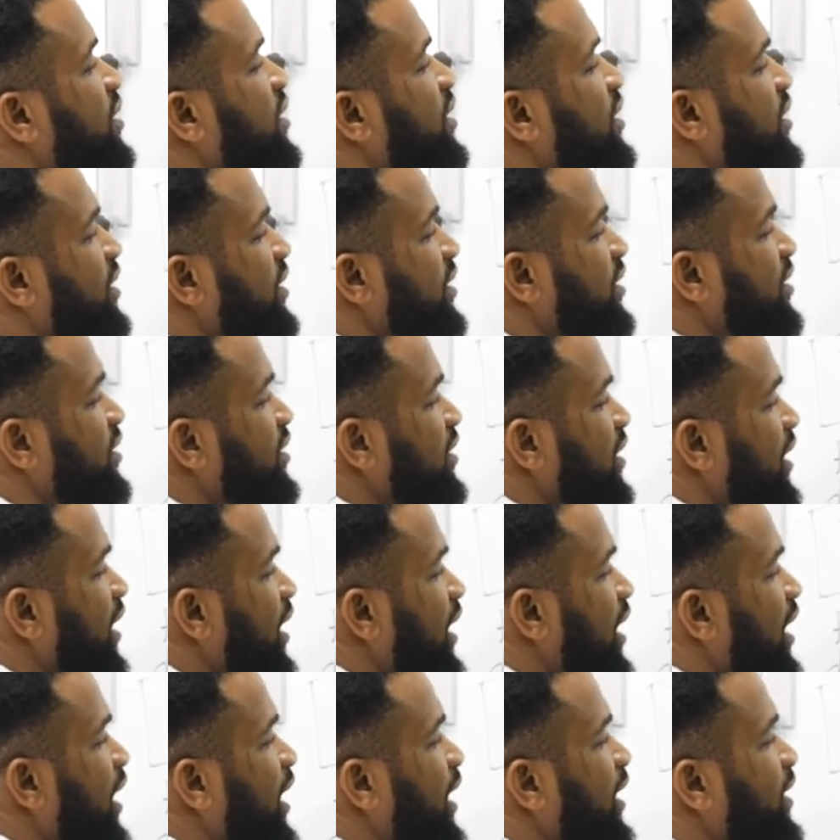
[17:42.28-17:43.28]
is
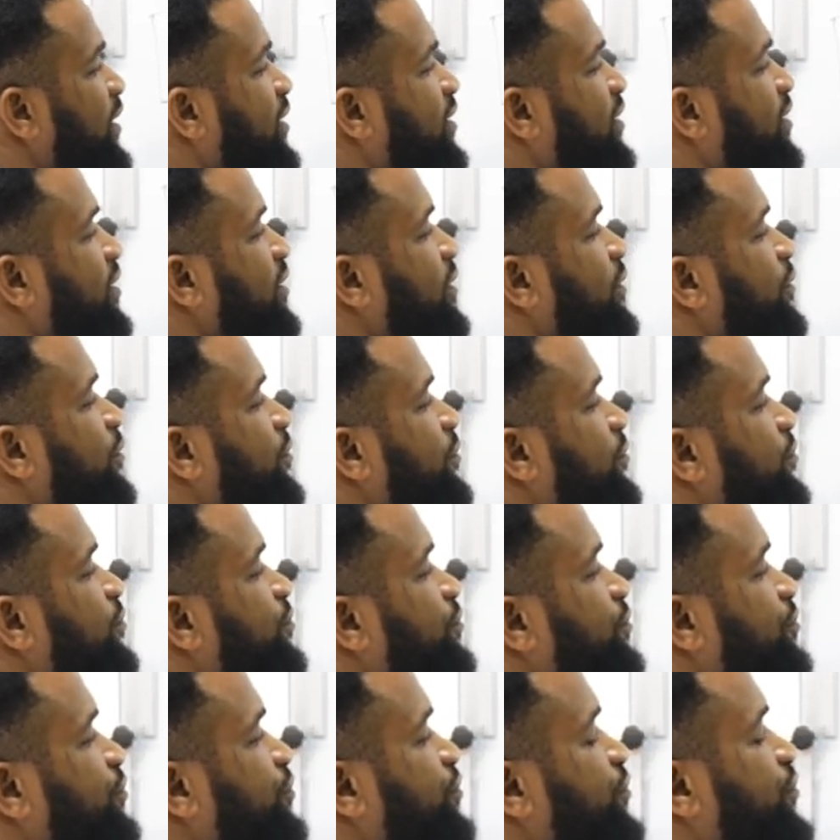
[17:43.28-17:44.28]
8.
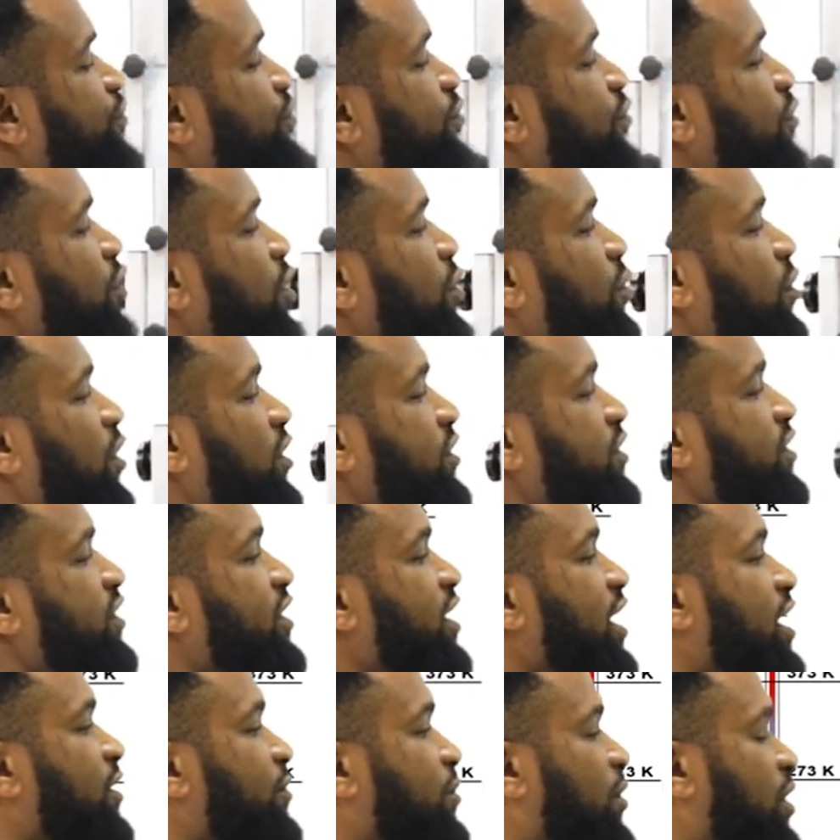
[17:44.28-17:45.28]

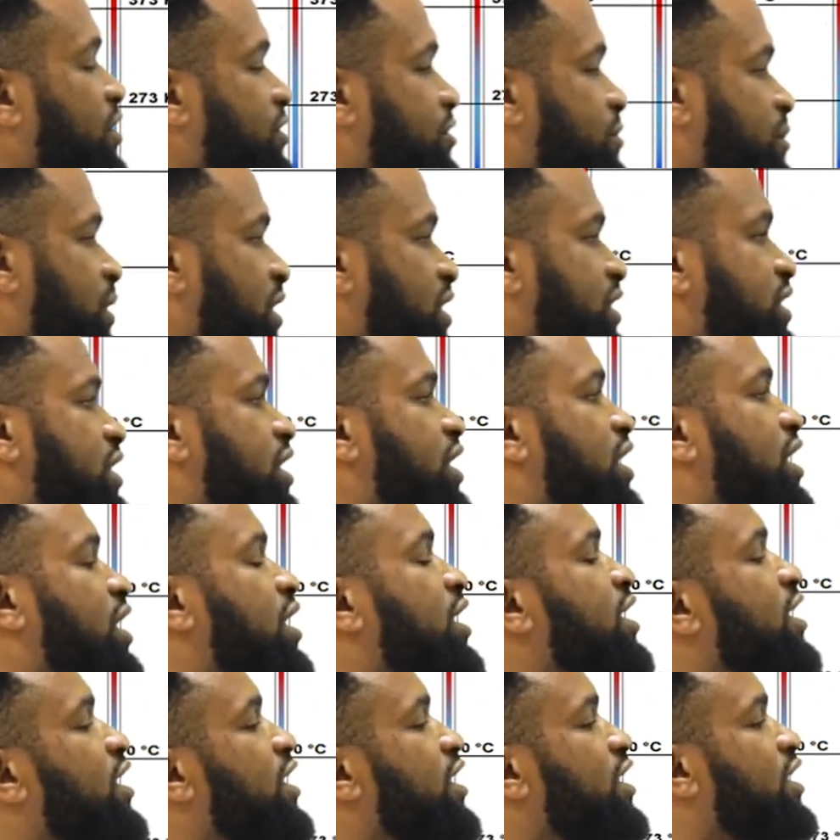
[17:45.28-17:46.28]
What's remaining here?
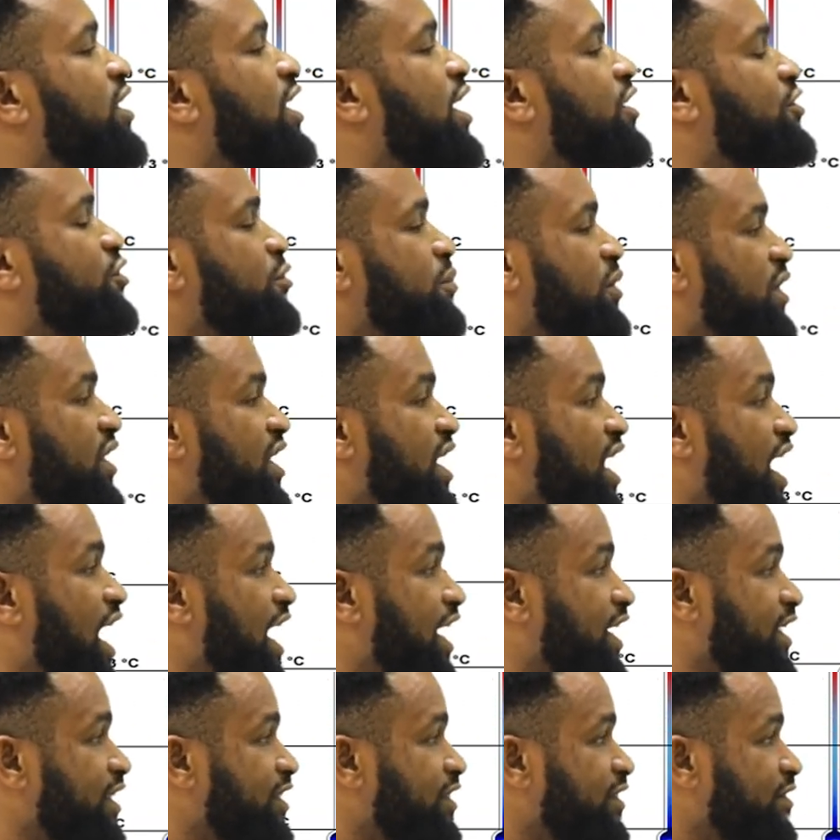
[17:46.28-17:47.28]
That should be
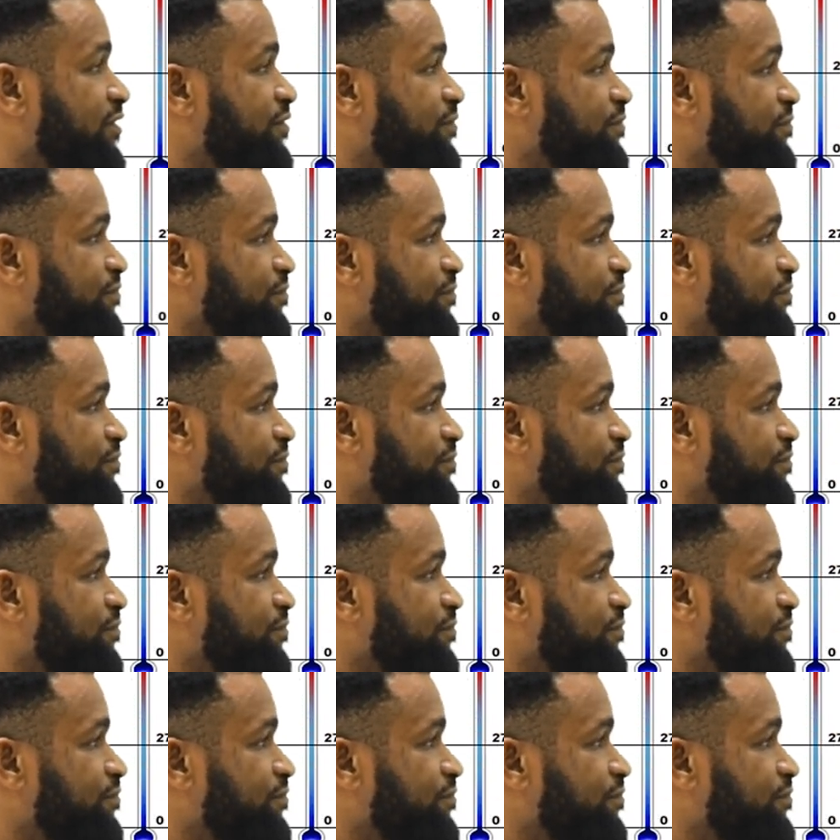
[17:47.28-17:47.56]
9.